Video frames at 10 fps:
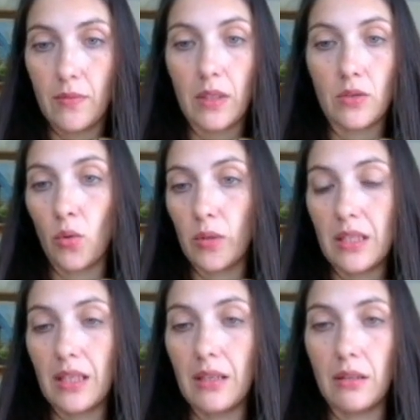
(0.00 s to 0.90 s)
It's
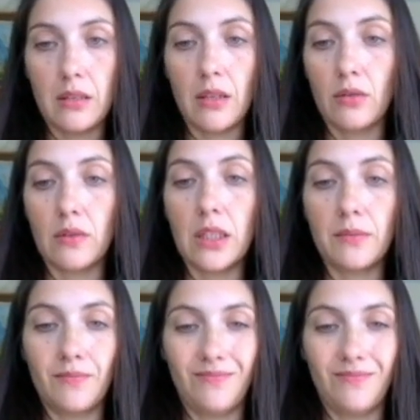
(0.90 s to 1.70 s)
always E instead of U.